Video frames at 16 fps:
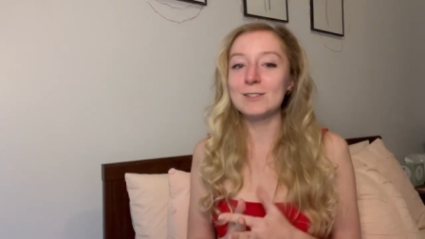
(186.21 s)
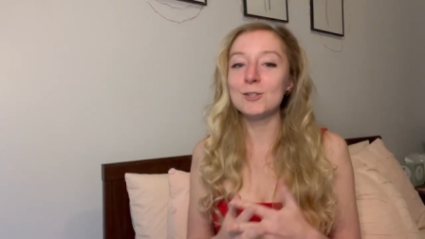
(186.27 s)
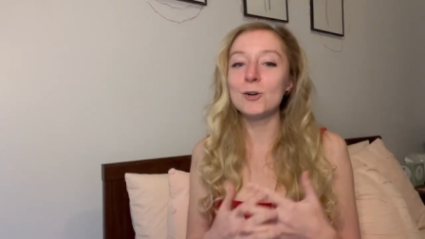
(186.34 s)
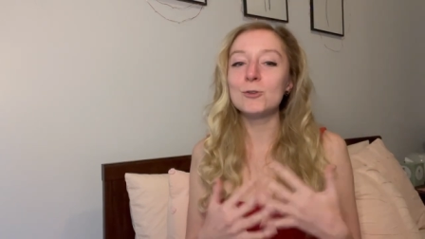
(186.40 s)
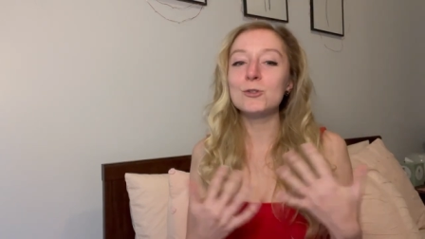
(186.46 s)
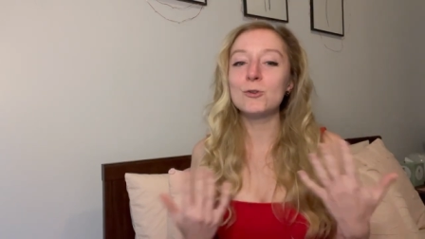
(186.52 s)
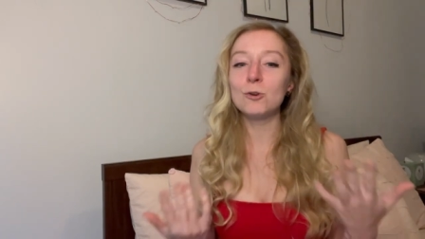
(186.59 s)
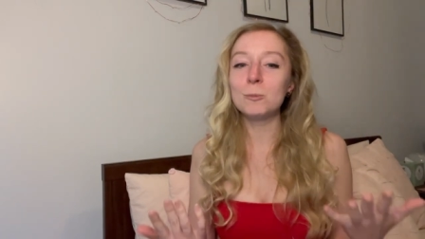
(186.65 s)

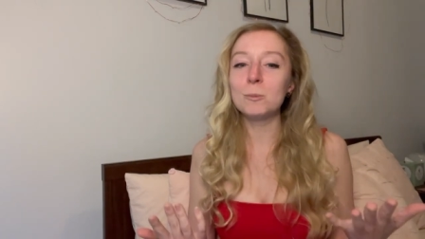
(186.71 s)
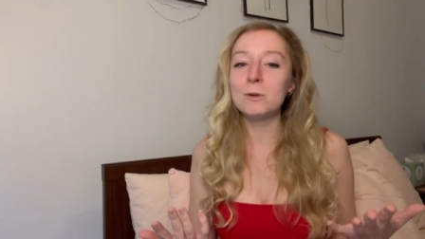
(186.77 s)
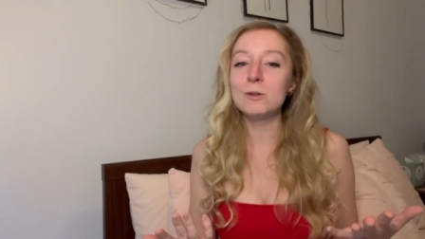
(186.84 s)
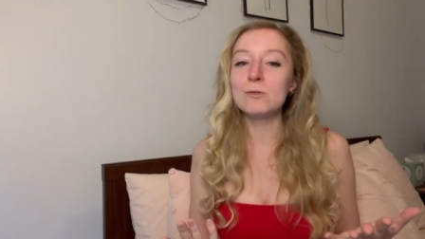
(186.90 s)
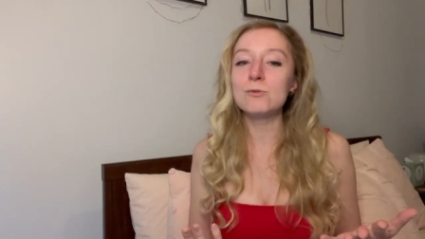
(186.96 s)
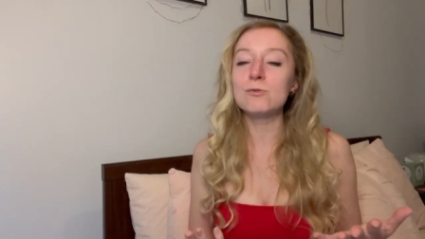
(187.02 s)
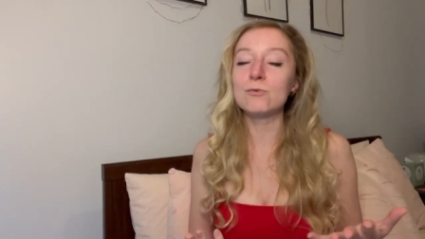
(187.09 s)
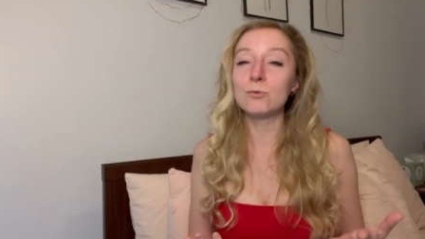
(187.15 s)
So,
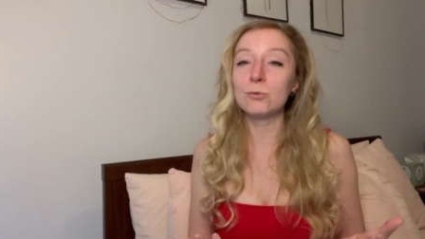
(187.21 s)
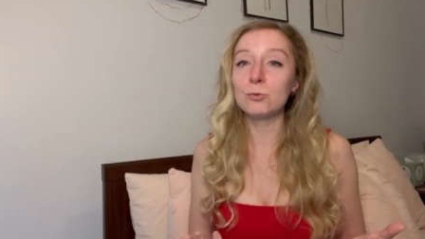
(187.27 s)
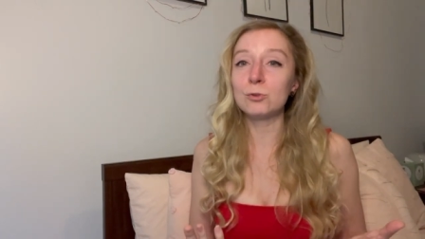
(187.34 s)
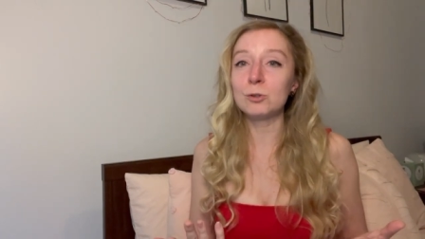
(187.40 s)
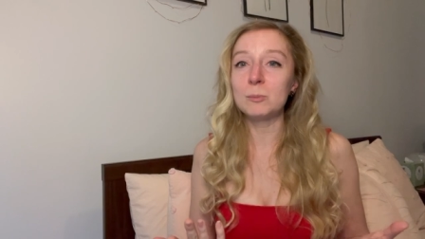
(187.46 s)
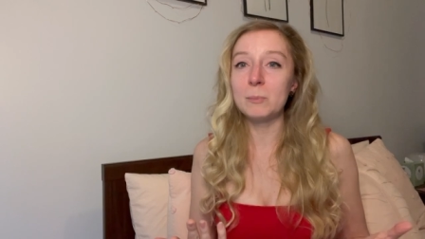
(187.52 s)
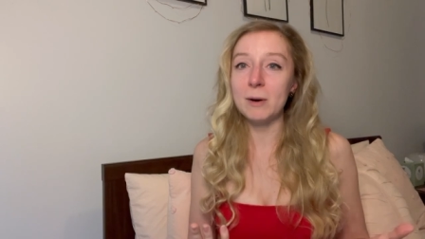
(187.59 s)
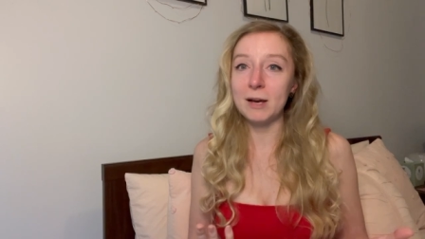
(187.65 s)
Scorpio is
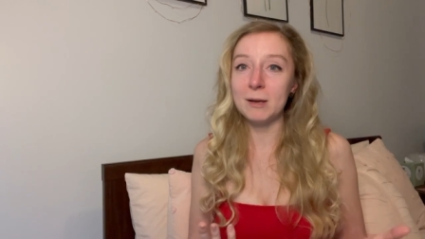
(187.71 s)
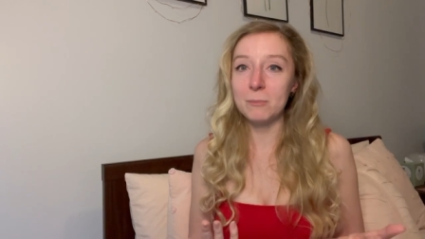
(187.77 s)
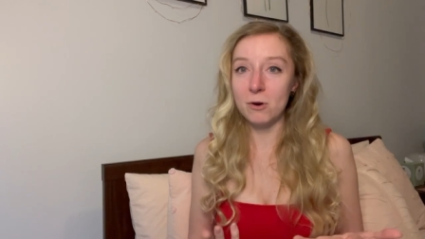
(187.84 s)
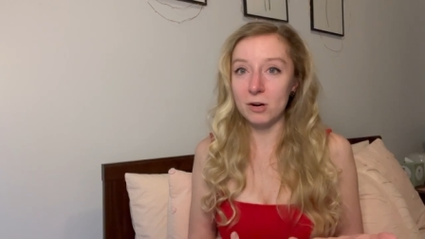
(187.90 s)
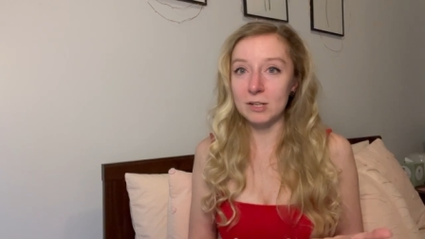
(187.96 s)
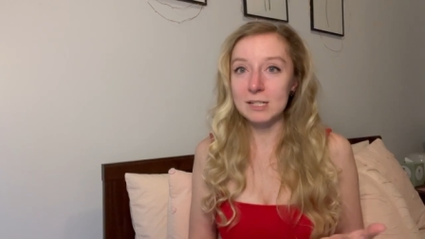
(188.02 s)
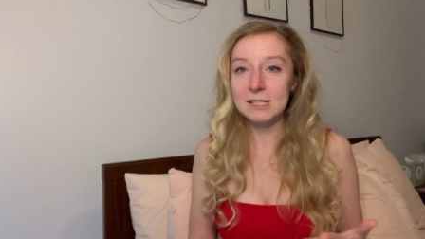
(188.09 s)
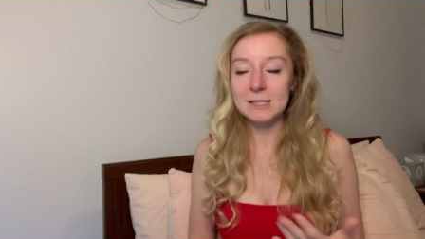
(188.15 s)
ruled by
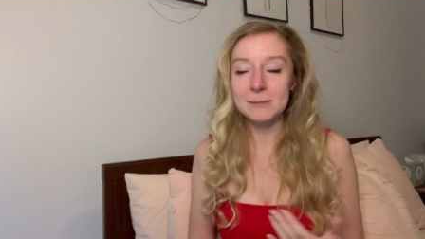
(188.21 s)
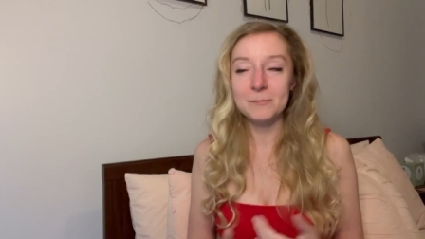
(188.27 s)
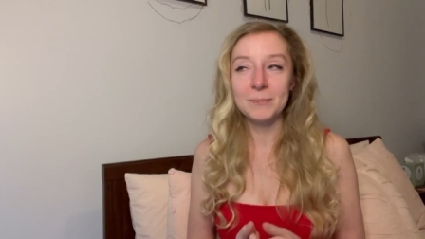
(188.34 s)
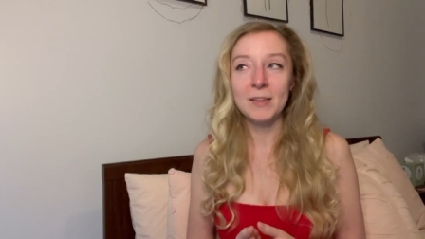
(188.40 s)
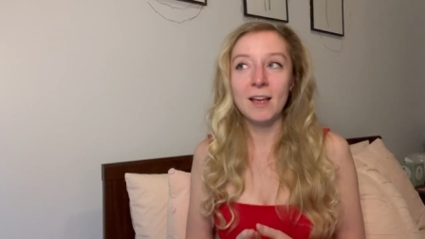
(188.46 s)
Mars,